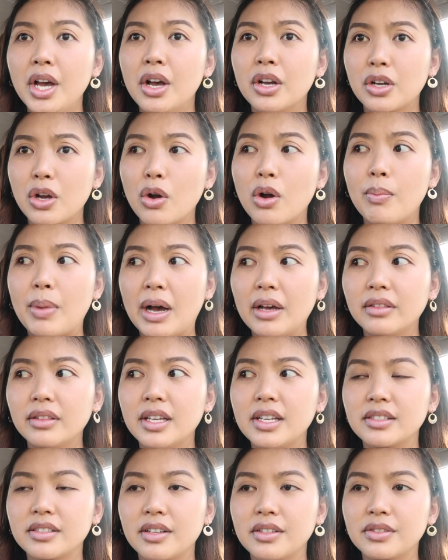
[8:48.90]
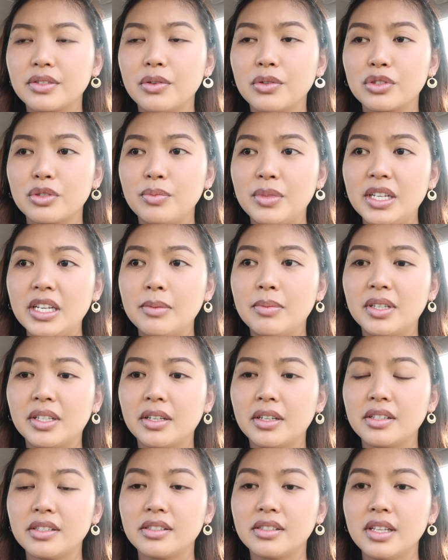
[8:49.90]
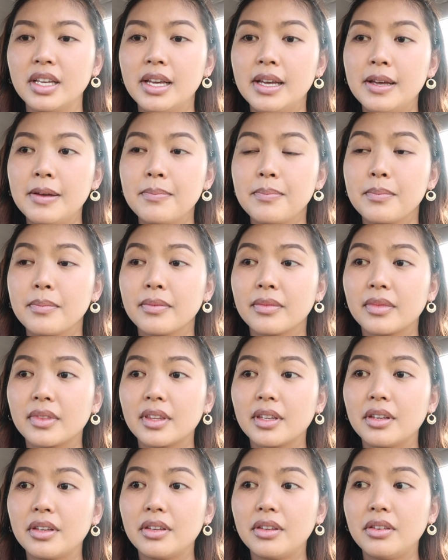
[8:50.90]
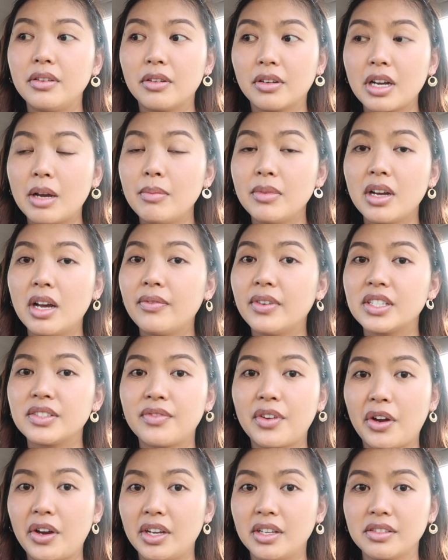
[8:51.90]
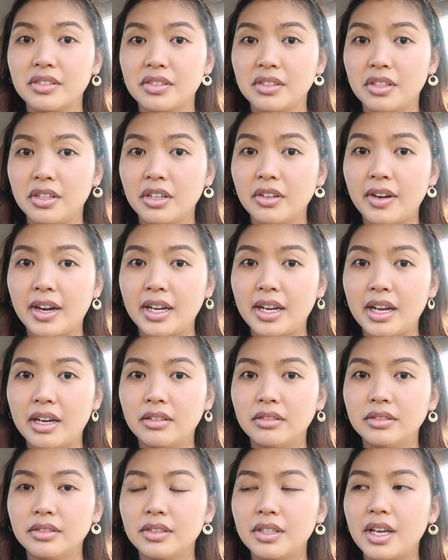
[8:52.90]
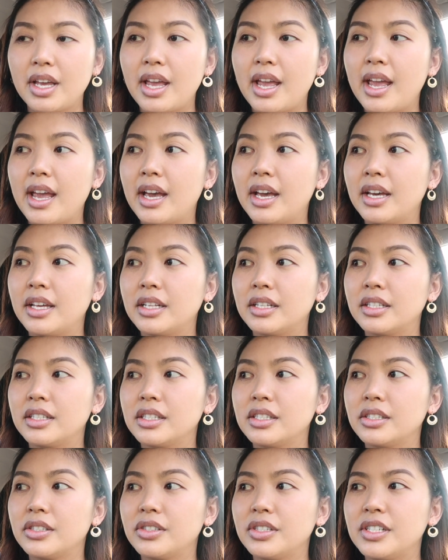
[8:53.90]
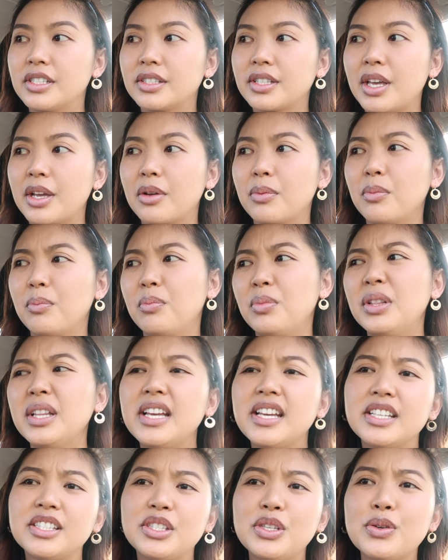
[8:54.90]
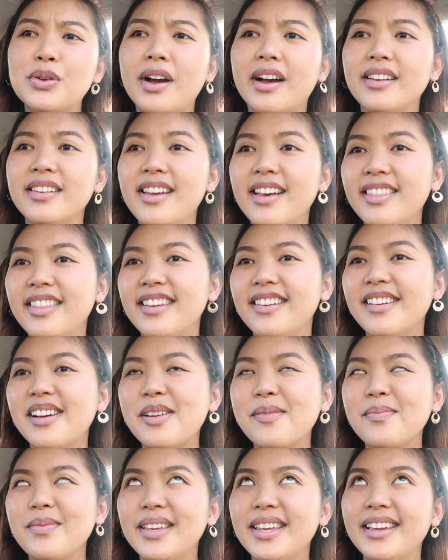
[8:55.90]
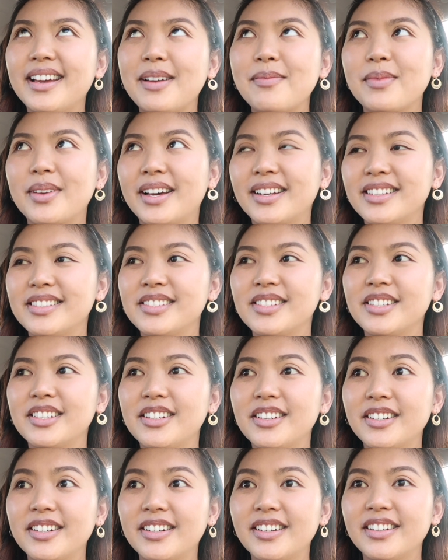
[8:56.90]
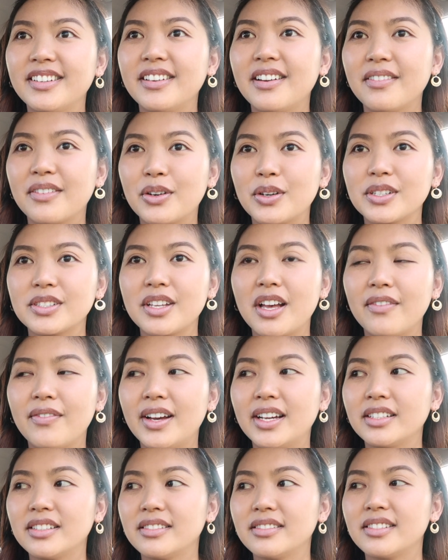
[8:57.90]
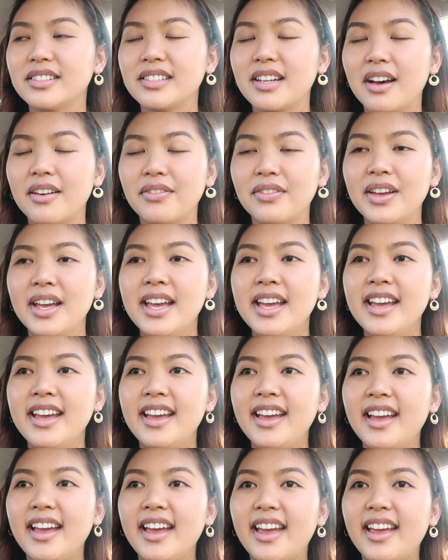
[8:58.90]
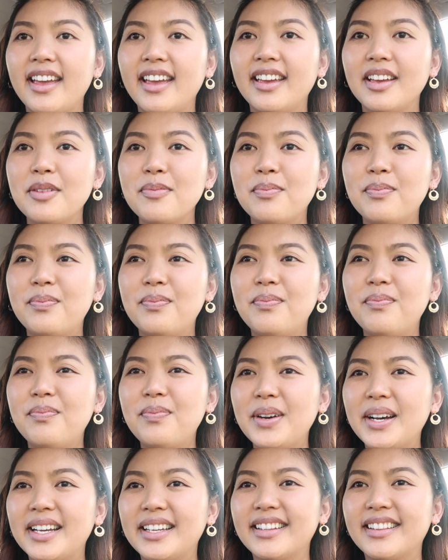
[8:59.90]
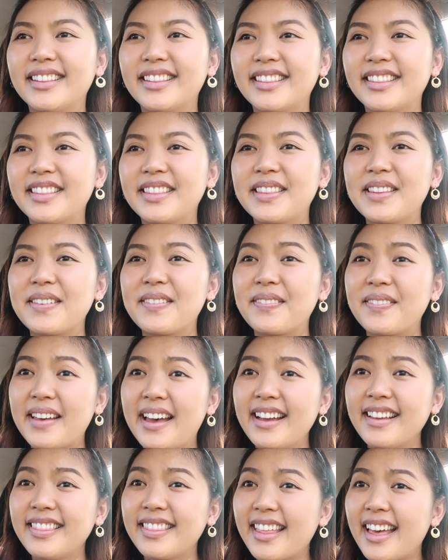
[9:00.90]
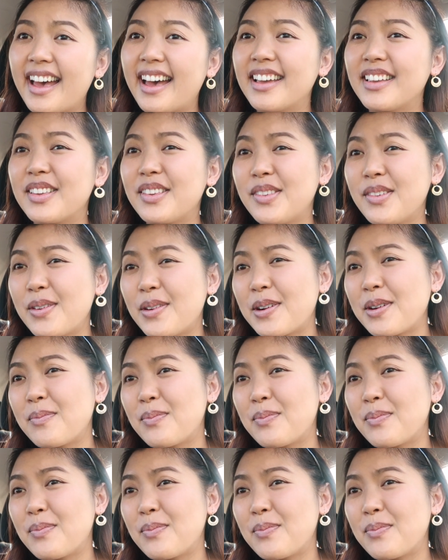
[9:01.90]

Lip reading: go about things on social media, because you're coming off as very insecure right now. And she's like, please, you got nothing on me, I'm not insecure, of course, all that stuff. But the fact that your